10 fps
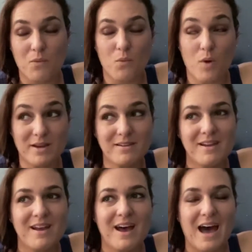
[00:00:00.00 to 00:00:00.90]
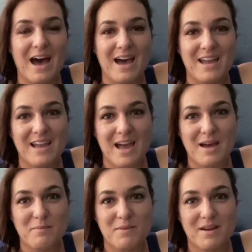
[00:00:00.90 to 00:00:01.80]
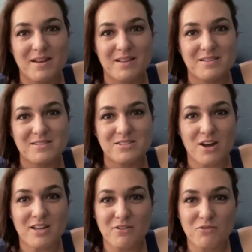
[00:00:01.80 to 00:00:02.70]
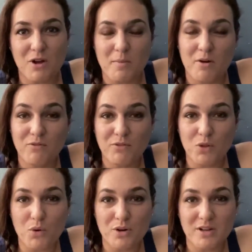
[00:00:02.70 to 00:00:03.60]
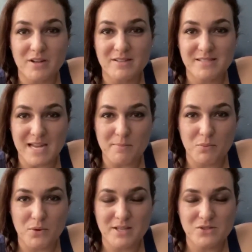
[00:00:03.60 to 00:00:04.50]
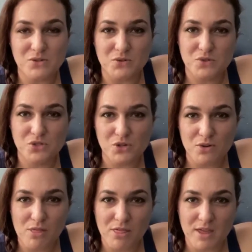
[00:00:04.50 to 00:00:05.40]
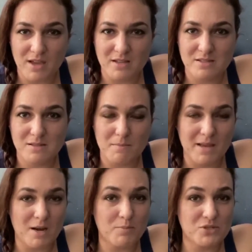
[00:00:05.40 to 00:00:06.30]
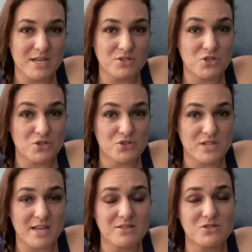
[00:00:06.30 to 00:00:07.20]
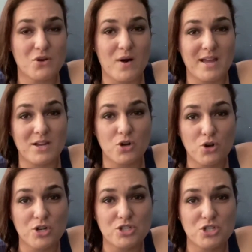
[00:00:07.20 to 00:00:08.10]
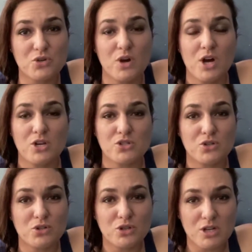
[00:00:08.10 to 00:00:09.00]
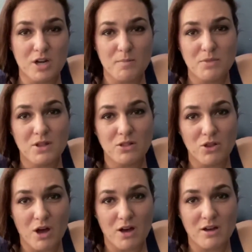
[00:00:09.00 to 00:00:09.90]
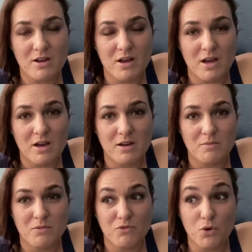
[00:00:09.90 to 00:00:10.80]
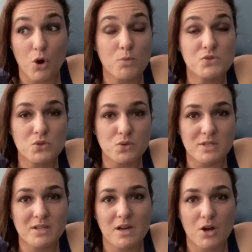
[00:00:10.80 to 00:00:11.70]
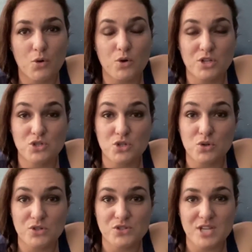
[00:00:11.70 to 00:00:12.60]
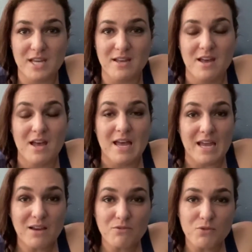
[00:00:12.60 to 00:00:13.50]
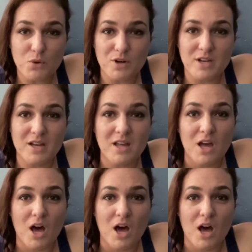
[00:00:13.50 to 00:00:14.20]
one, I am talking from a Florida standpoint, so certain things may not pertain to your state. So I encourage you to look up the law for homeschooling according to your state. In Florida,